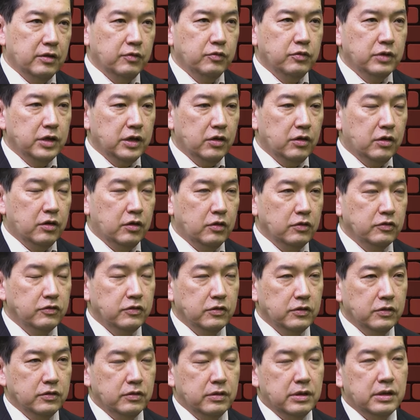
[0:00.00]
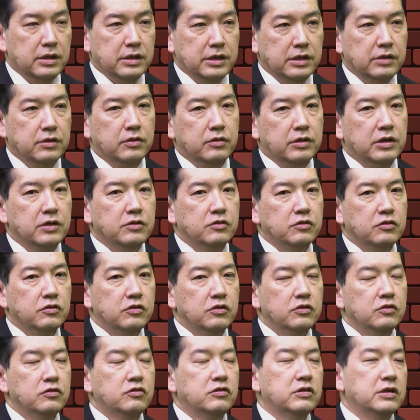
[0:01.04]
we are also
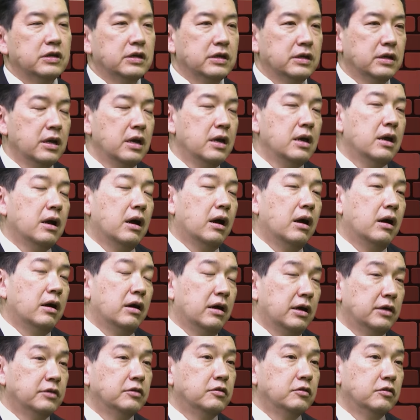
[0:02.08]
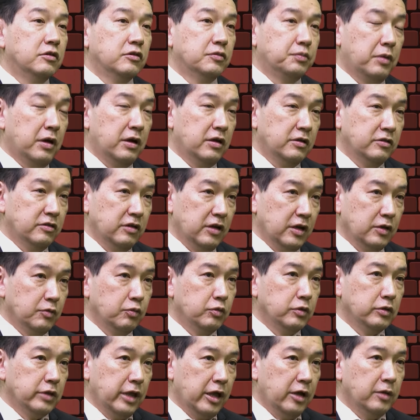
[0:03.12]
introducing under this project
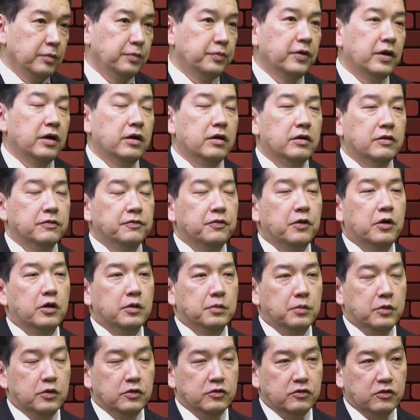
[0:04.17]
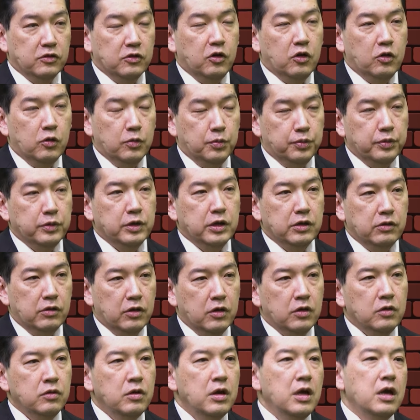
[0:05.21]
will help farmers to cope,
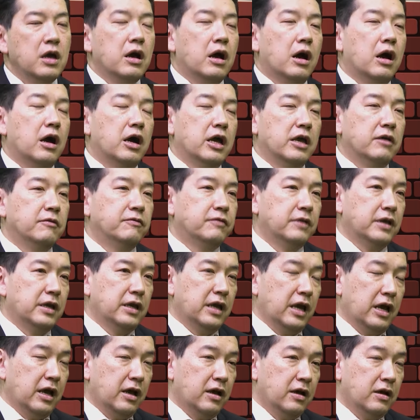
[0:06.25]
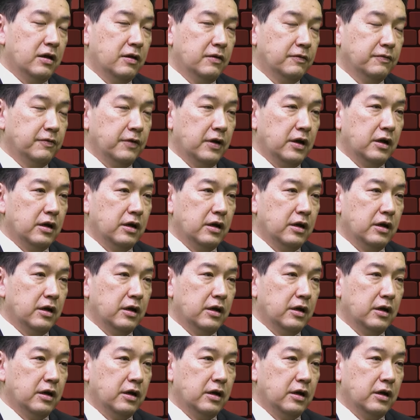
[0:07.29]
if they have